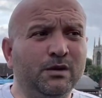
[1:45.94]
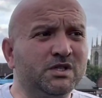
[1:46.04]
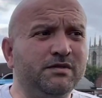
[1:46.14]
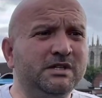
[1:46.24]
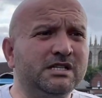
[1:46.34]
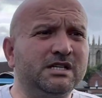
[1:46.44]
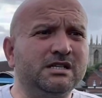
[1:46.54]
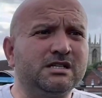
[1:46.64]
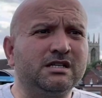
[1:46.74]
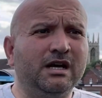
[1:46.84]
was from
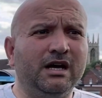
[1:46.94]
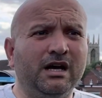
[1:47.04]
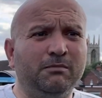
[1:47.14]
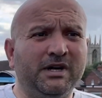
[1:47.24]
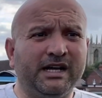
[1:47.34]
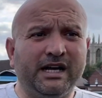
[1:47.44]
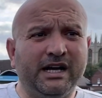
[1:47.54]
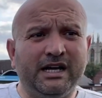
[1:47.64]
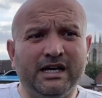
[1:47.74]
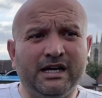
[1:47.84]
distance, and again
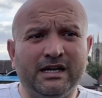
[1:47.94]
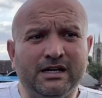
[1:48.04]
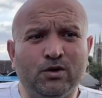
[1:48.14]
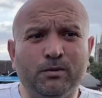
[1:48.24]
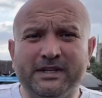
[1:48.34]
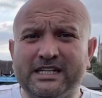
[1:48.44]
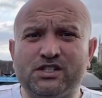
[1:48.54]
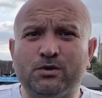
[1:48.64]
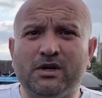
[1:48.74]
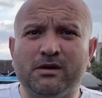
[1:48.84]
it culminates
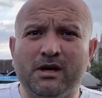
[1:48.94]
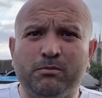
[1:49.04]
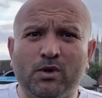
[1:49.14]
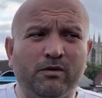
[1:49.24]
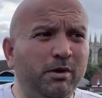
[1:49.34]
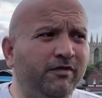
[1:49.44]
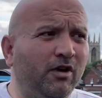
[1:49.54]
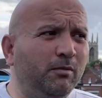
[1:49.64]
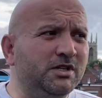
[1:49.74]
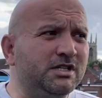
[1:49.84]
to a poor
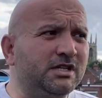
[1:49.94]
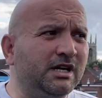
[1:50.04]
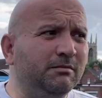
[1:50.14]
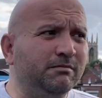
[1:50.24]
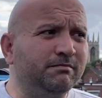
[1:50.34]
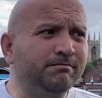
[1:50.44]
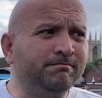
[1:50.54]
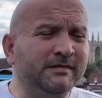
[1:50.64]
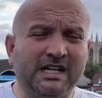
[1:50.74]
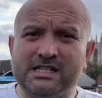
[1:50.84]
performance.
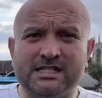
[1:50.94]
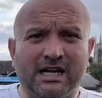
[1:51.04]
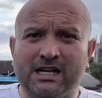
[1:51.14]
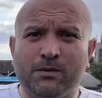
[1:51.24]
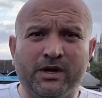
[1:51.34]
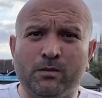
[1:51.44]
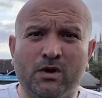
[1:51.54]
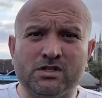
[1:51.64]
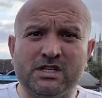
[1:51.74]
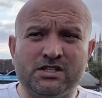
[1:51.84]
That's exactly what it
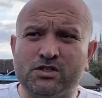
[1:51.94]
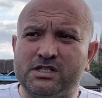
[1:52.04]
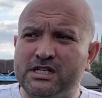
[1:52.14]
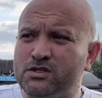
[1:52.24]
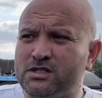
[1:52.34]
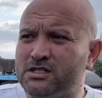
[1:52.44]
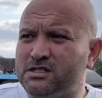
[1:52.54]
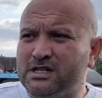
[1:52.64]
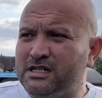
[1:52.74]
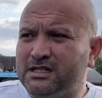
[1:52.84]
was.
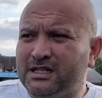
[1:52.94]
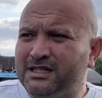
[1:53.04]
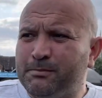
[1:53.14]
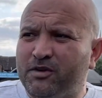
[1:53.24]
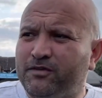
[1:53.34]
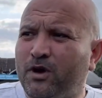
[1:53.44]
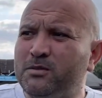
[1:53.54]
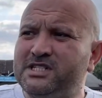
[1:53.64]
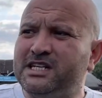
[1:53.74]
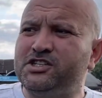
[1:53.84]
The
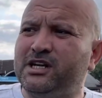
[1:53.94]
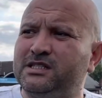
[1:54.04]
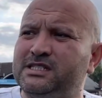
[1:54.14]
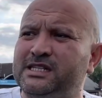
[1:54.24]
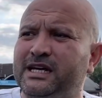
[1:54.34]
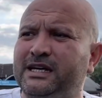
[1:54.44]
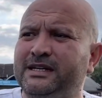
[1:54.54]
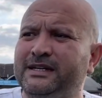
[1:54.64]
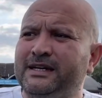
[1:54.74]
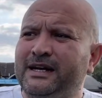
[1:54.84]
performance didn't gel today,
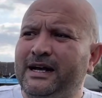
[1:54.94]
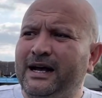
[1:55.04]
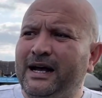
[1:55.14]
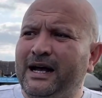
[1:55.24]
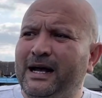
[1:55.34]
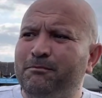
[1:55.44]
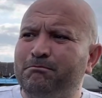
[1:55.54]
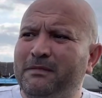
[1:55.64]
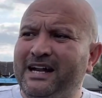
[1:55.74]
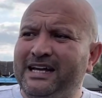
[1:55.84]

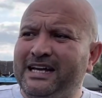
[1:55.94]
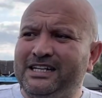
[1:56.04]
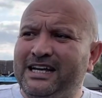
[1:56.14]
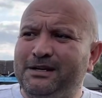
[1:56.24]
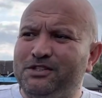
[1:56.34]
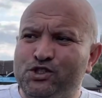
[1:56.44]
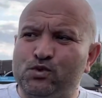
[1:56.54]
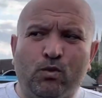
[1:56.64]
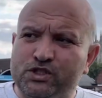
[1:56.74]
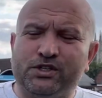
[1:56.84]
and it just
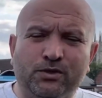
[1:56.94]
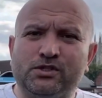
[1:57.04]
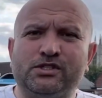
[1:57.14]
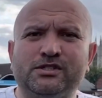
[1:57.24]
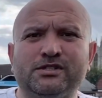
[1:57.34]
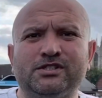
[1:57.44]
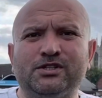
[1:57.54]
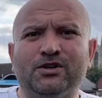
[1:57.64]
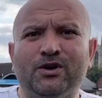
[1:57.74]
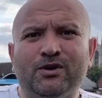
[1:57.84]
wasn't us.
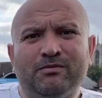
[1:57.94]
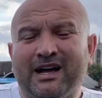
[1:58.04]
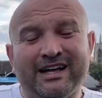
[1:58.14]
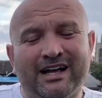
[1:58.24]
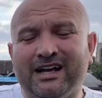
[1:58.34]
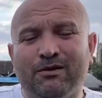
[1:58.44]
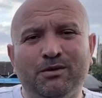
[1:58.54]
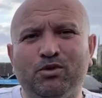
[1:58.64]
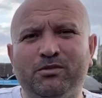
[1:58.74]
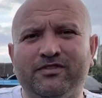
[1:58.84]
So I can't
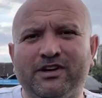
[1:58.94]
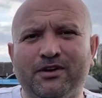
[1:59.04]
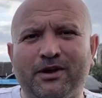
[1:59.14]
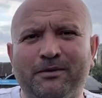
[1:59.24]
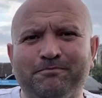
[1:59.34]
really put my finger on it.